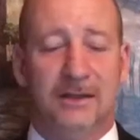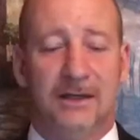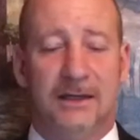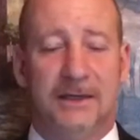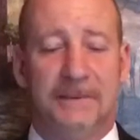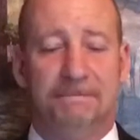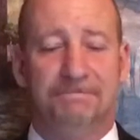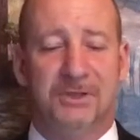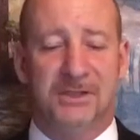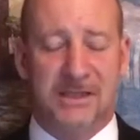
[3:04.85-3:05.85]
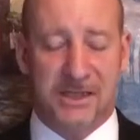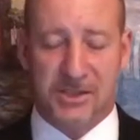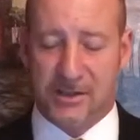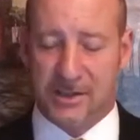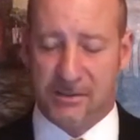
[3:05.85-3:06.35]
uh,
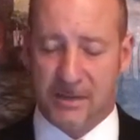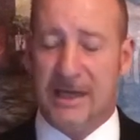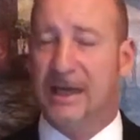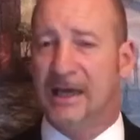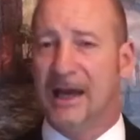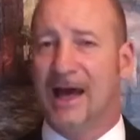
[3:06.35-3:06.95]
position to be in.